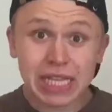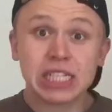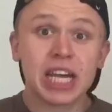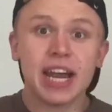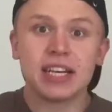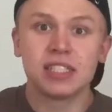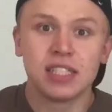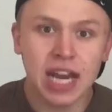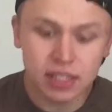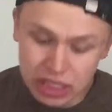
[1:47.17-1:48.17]
Okay, that's the
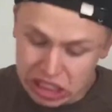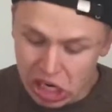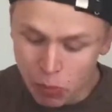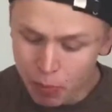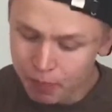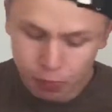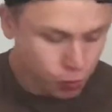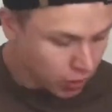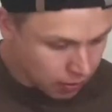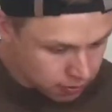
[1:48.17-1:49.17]
Danish is done.
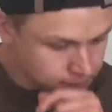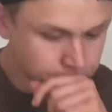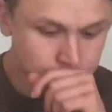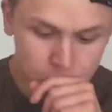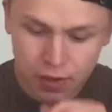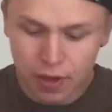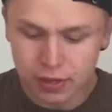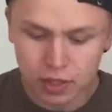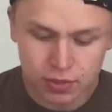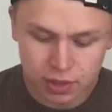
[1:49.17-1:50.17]
I
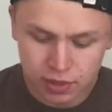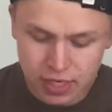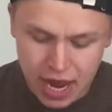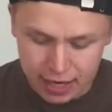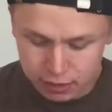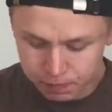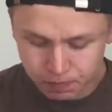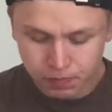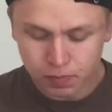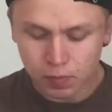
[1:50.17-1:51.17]
don't know what to do next.
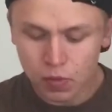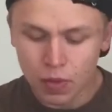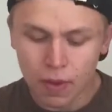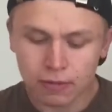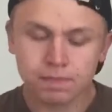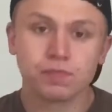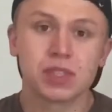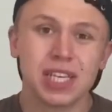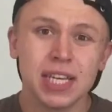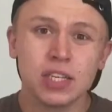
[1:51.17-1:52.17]

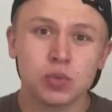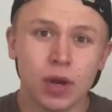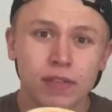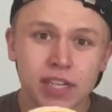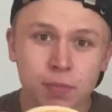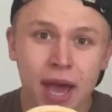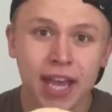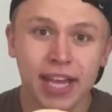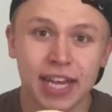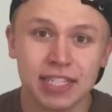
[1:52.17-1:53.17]
Each one of these
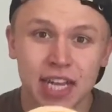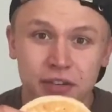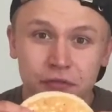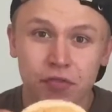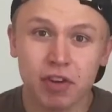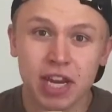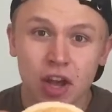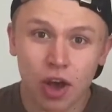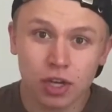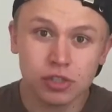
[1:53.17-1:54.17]
pancakes has
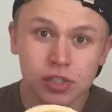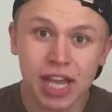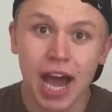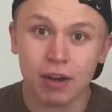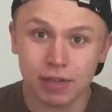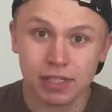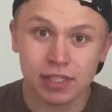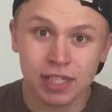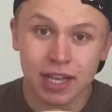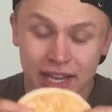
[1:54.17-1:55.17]
300 calories.
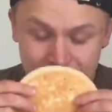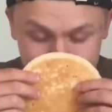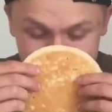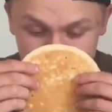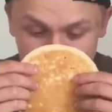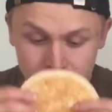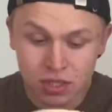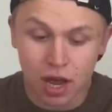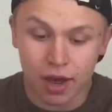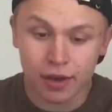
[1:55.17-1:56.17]
That is
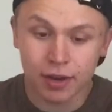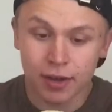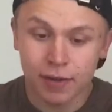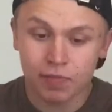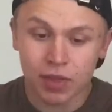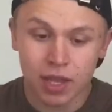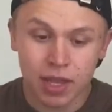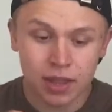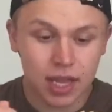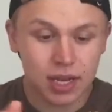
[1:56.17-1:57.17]
absurd.
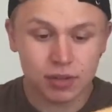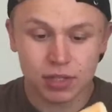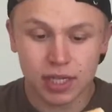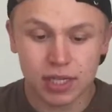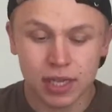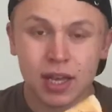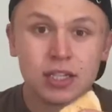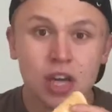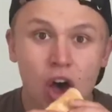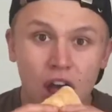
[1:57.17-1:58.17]
They're literally
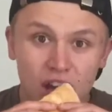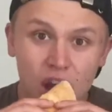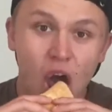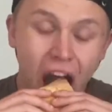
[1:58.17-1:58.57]
tiny.